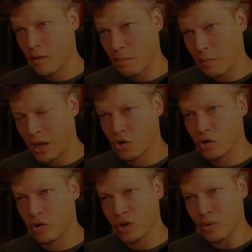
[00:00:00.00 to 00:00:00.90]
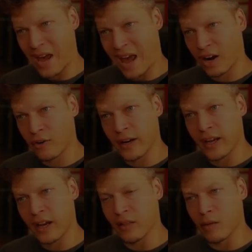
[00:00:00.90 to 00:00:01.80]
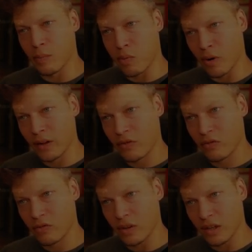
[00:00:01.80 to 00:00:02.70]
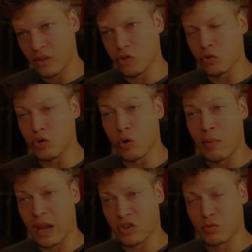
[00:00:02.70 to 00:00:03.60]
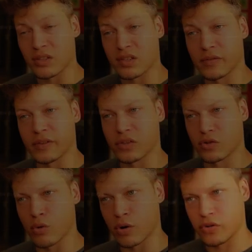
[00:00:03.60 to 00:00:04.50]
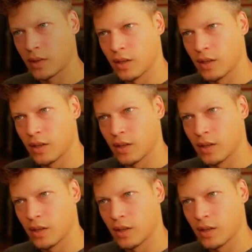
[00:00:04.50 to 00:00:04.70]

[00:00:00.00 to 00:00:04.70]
Make sure you aggregate the points into domain specific scores.